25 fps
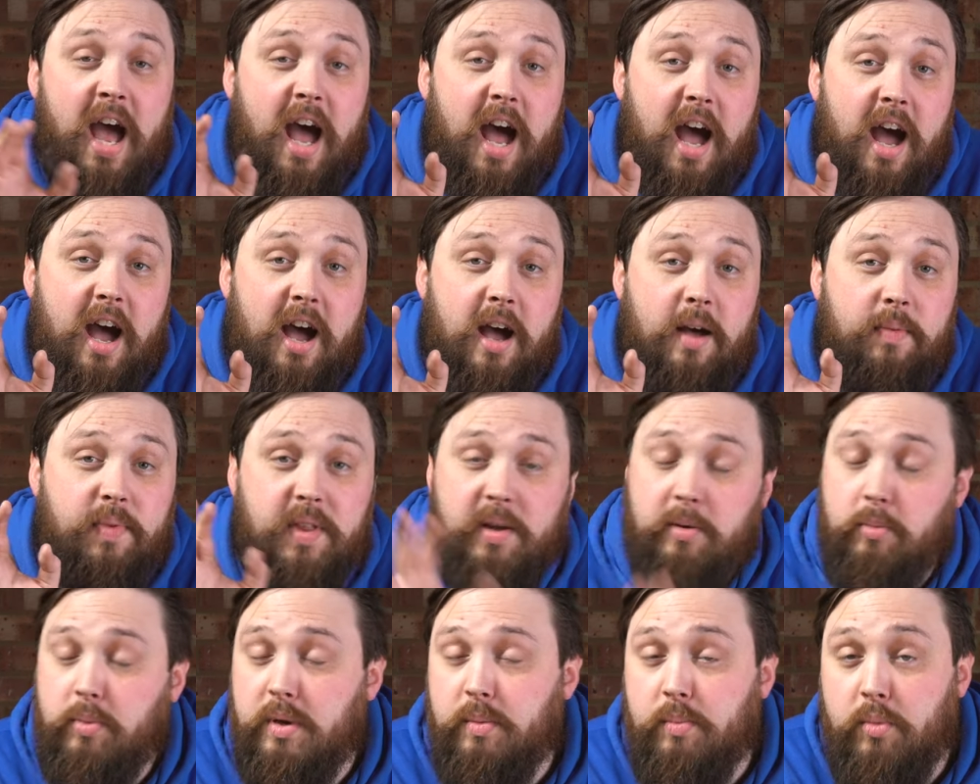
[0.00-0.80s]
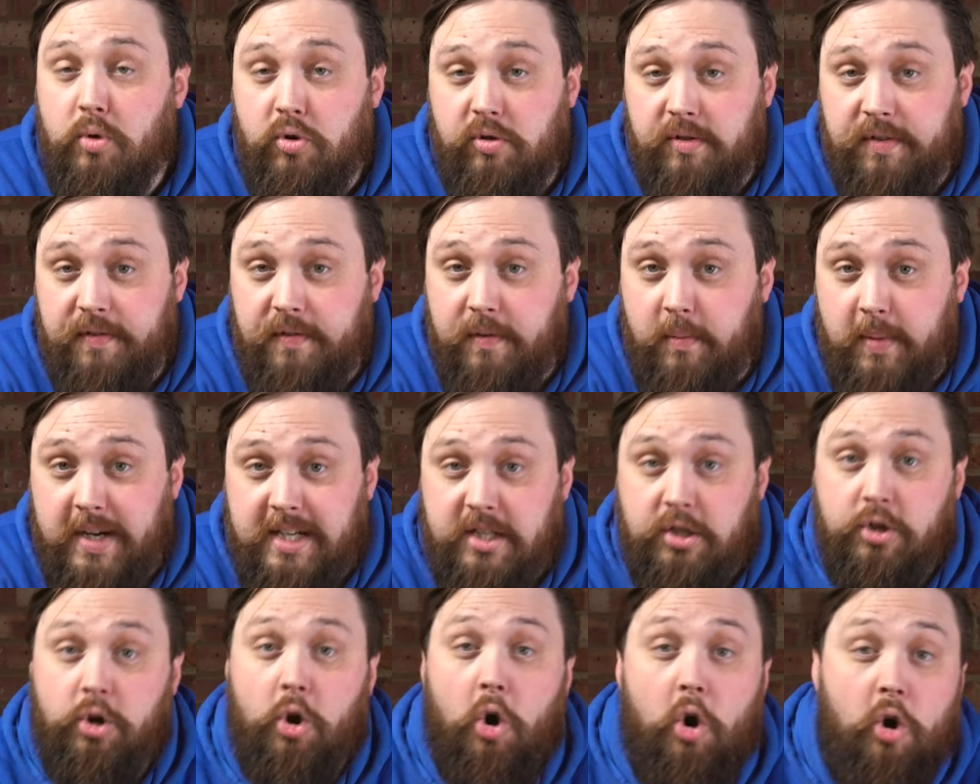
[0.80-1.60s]
There'll be more
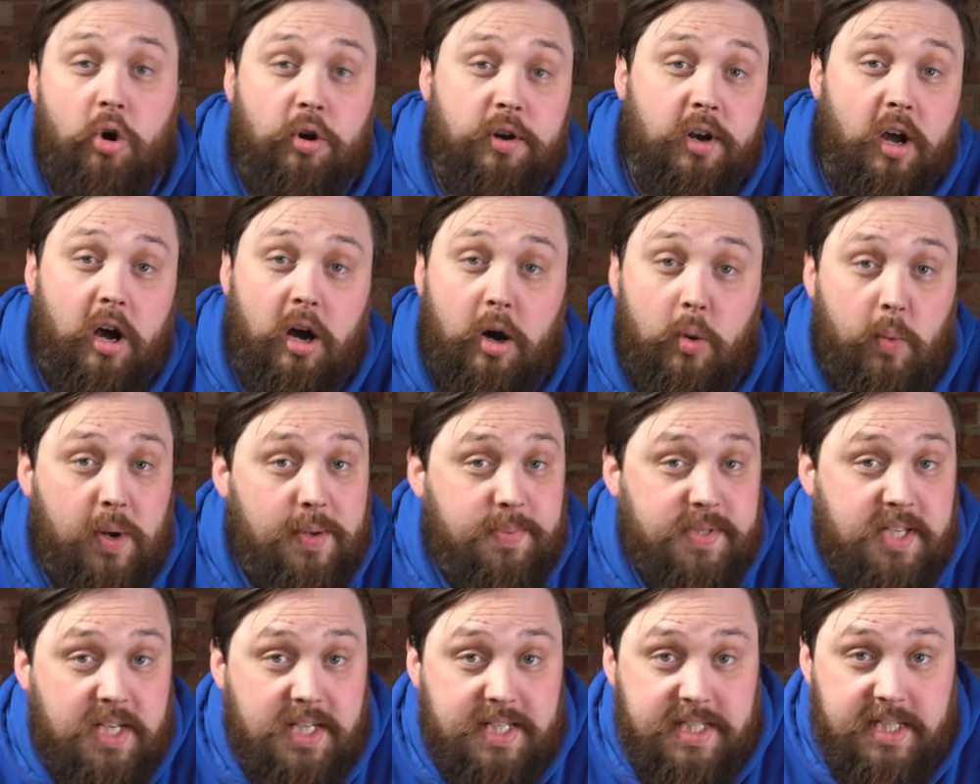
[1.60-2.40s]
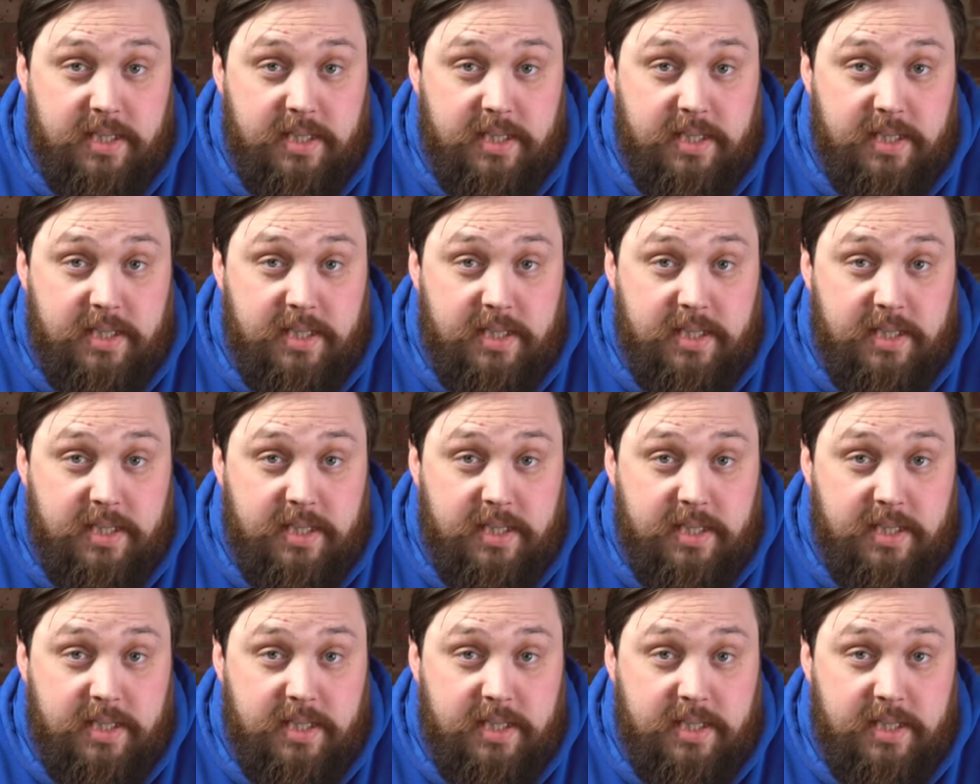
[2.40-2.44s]
information on our website,